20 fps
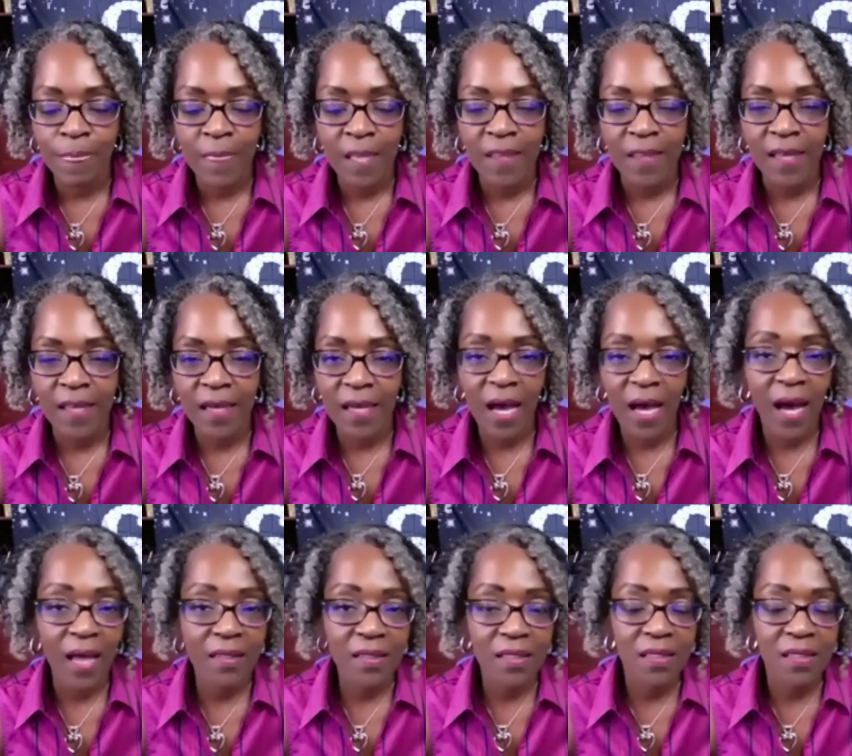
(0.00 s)
that
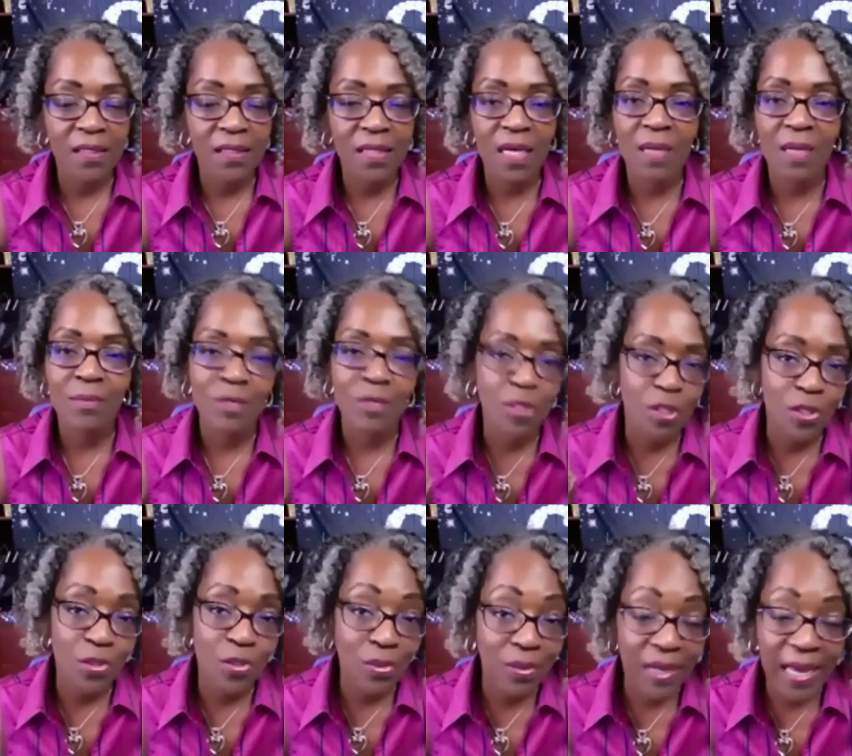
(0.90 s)
God does come to your